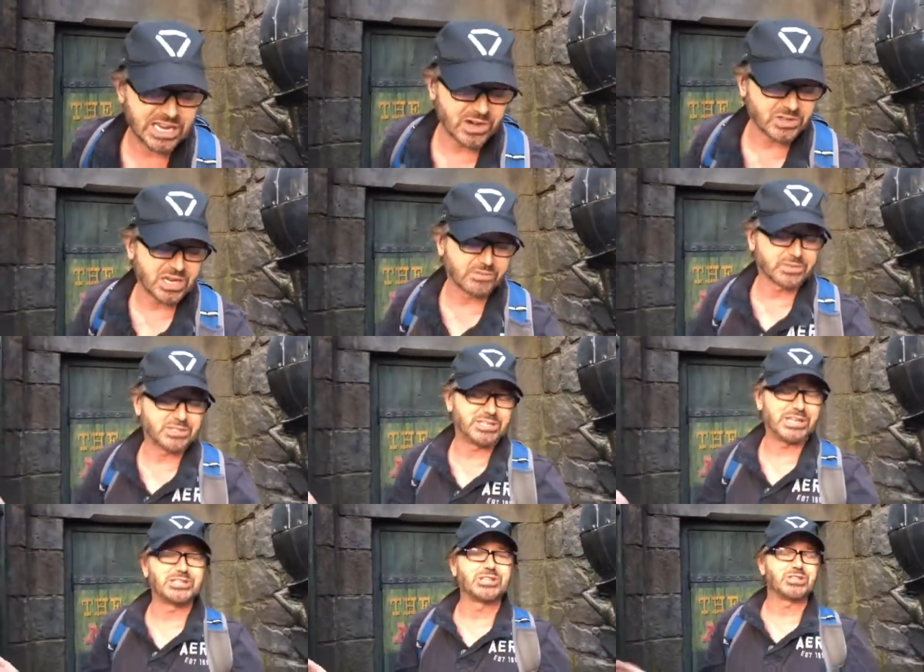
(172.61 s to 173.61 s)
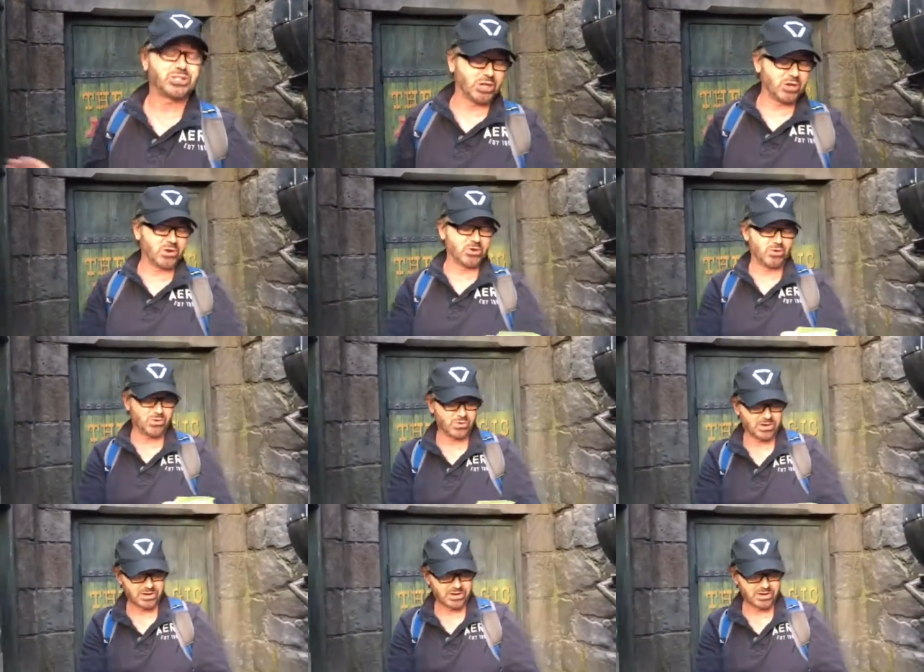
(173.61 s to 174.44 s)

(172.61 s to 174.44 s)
Daredevil Season 2.